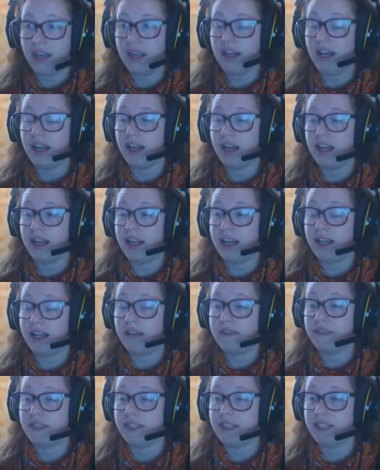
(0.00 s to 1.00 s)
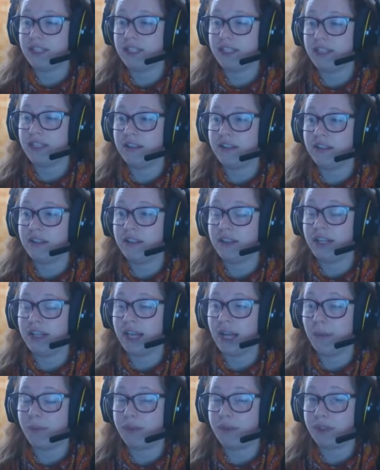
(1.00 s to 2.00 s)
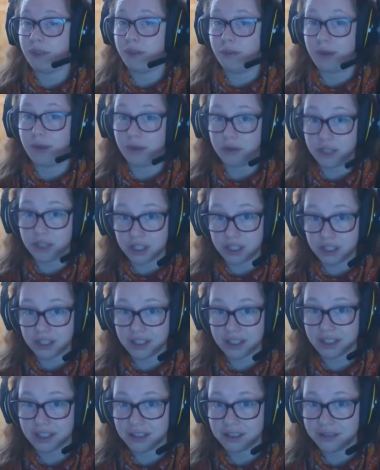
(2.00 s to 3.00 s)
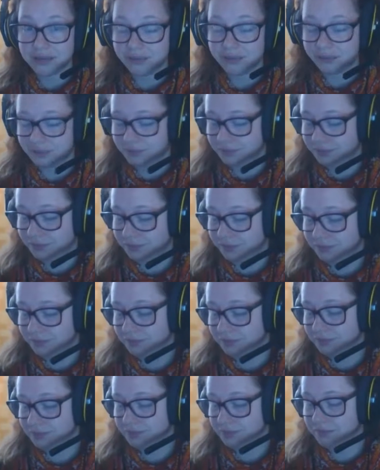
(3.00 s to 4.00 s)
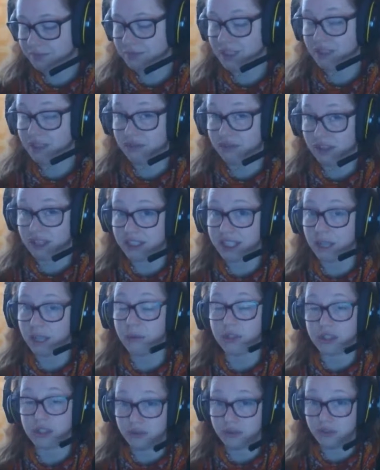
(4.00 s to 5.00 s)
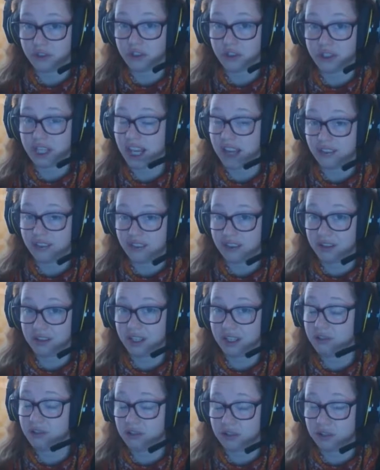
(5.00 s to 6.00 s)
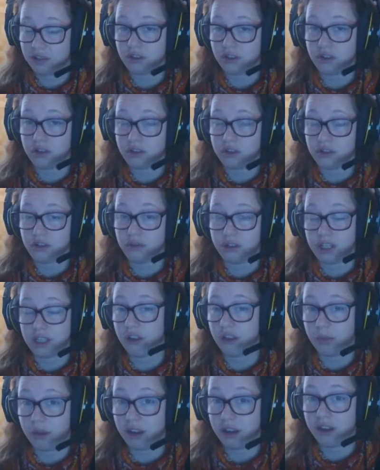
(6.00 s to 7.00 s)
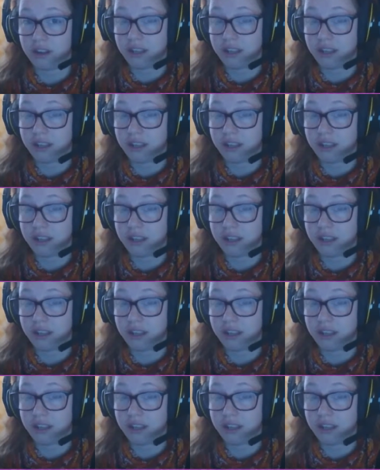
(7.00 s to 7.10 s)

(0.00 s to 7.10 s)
and I've seen the episode about gingers. In fact, that was the first ever introduction to South Park